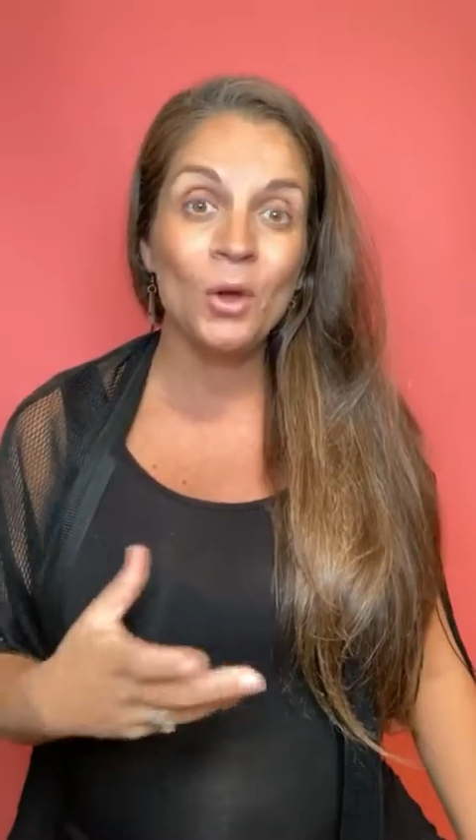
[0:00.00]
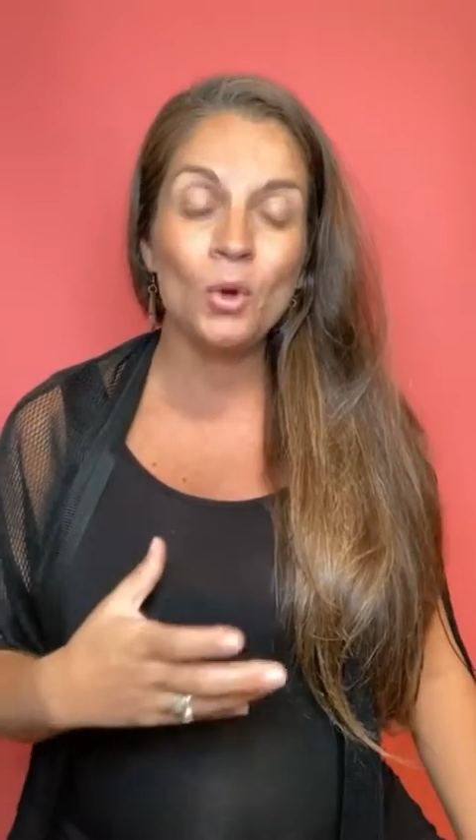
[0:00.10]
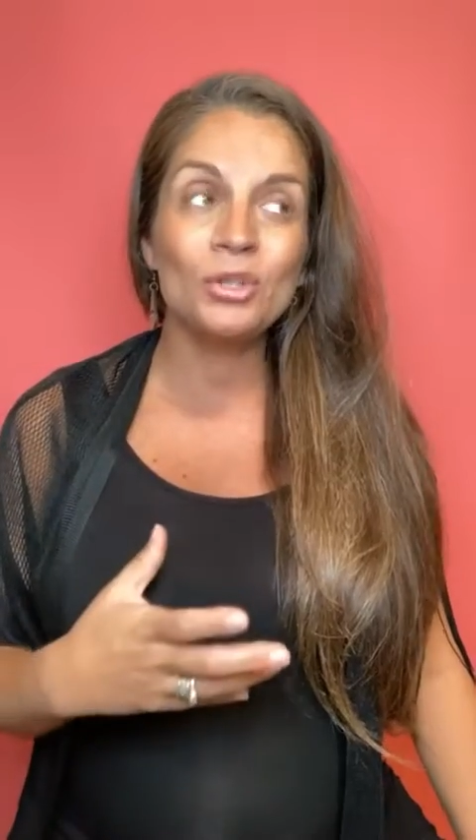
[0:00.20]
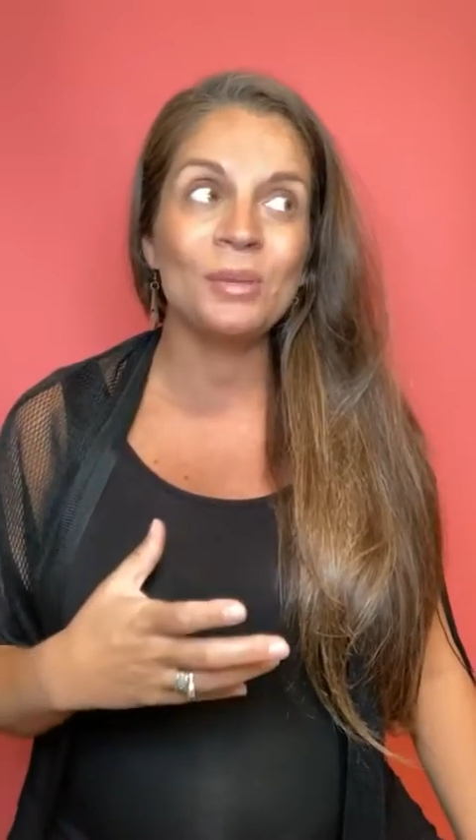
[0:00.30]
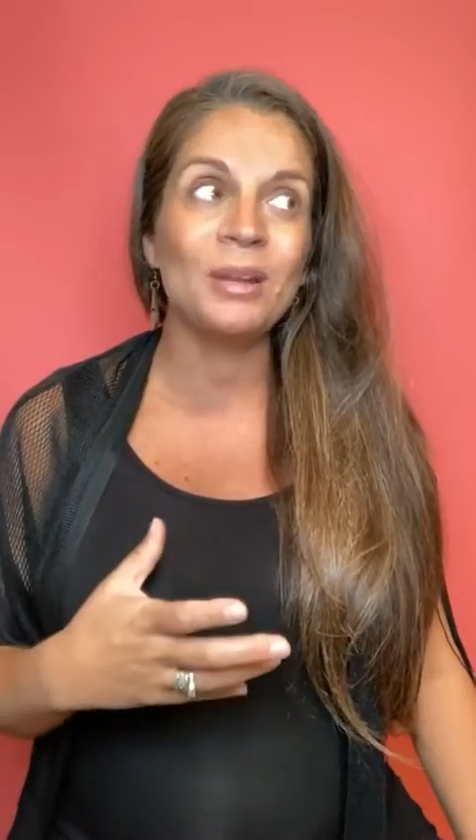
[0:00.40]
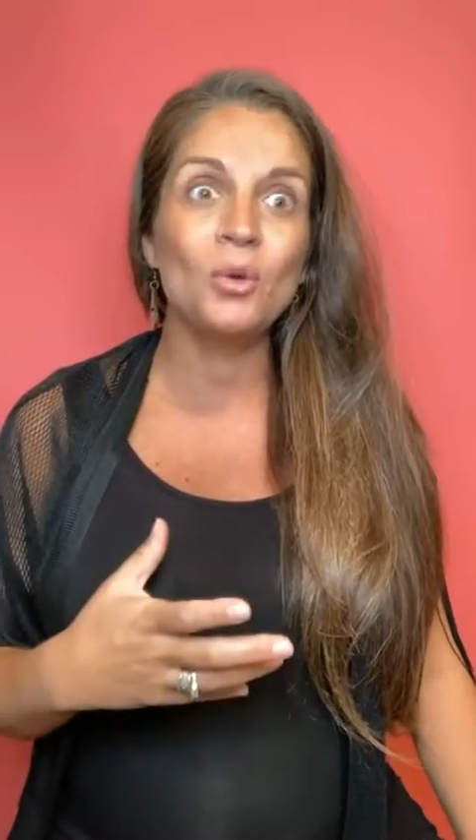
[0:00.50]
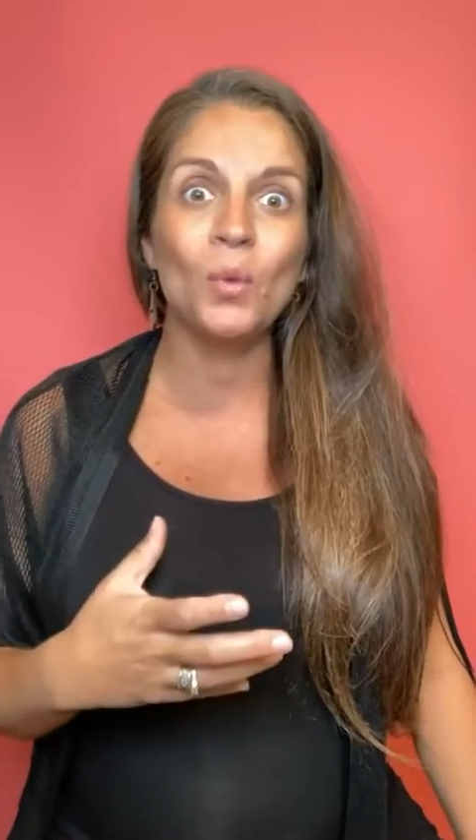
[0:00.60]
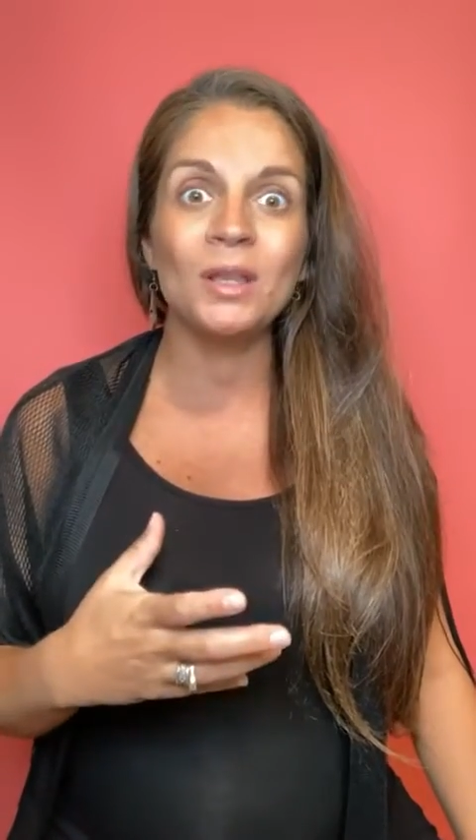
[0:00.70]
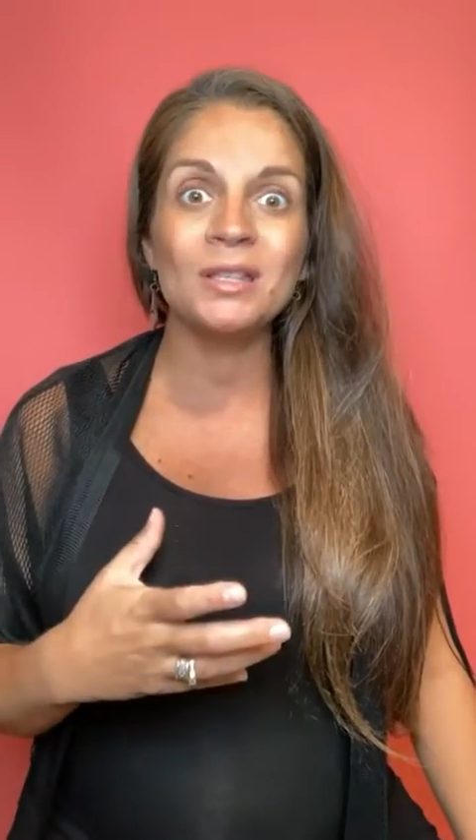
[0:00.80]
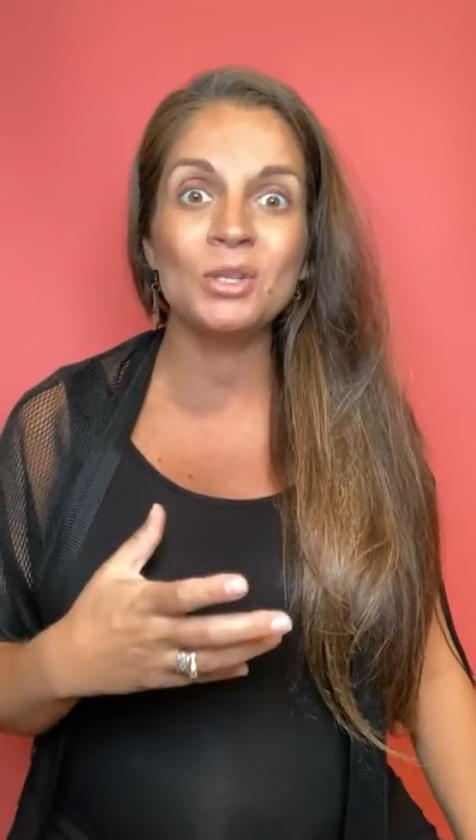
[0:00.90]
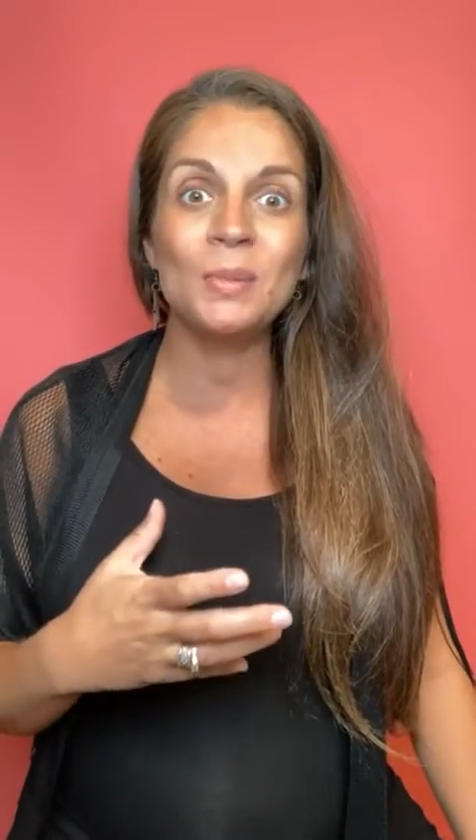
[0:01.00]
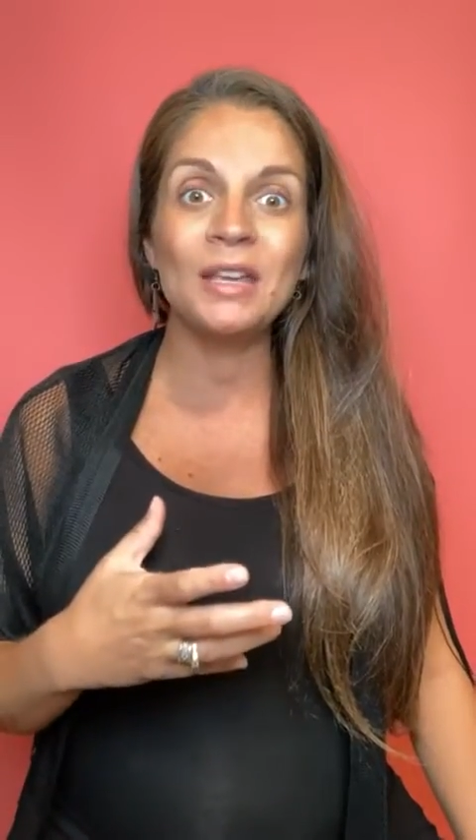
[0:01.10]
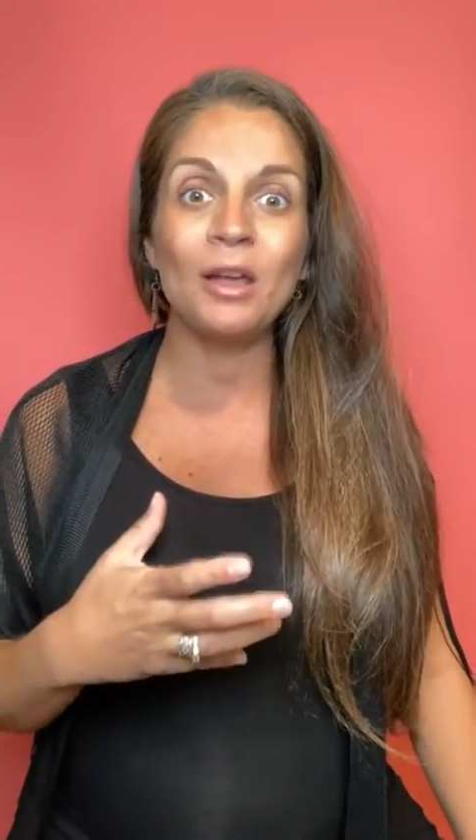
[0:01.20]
or somebody who wants to be